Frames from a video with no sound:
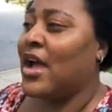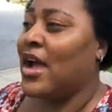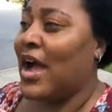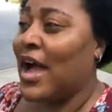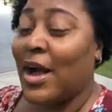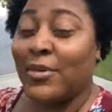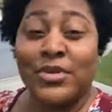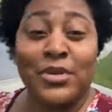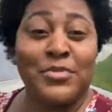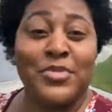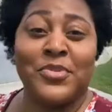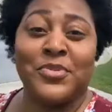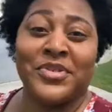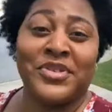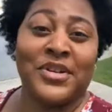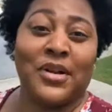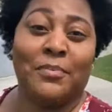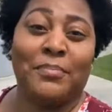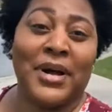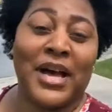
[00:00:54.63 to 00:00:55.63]
I would have been
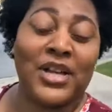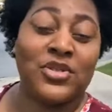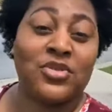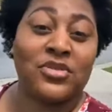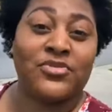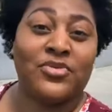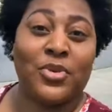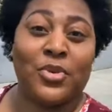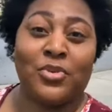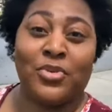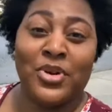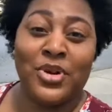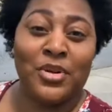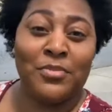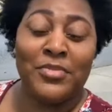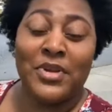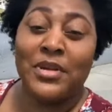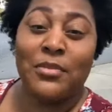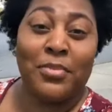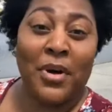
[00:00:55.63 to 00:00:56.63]
with the apostles for real.
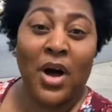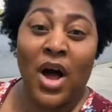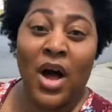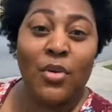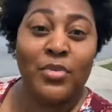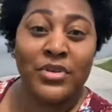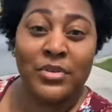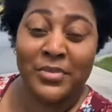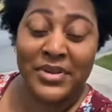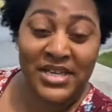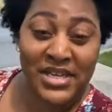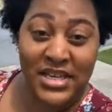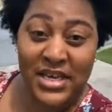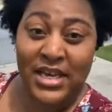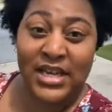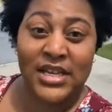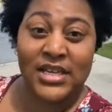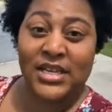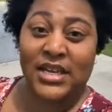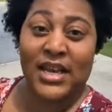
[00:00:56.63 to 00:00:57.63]
Me and Paul would have been
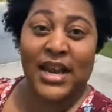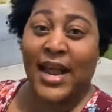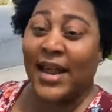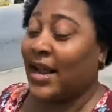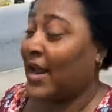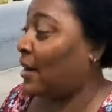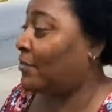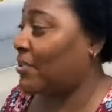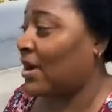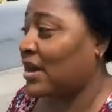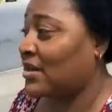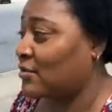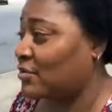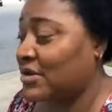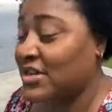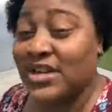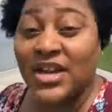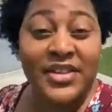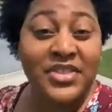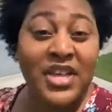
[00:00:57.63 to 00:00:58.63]
kicking it. I, I probably
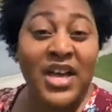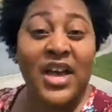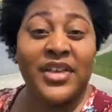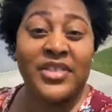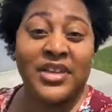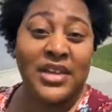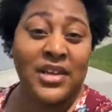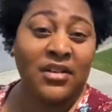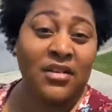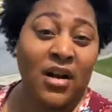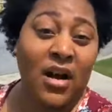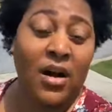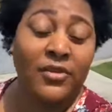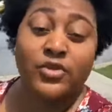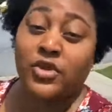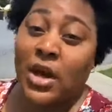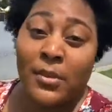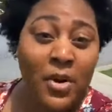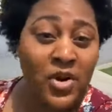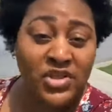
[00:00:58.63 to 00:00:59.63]
would have cut the other ear
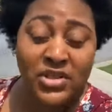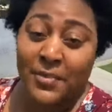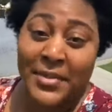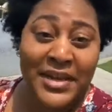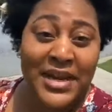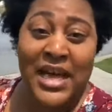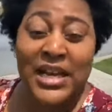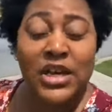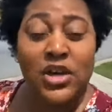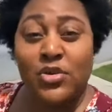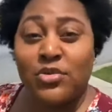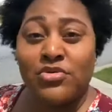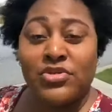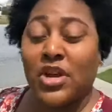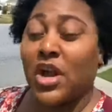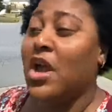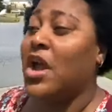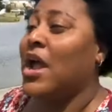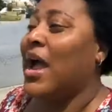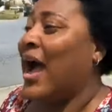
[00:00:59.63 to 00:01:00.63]
off. Come on, somebody.
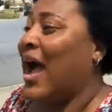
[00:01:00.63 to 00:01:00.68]
Hallelujah.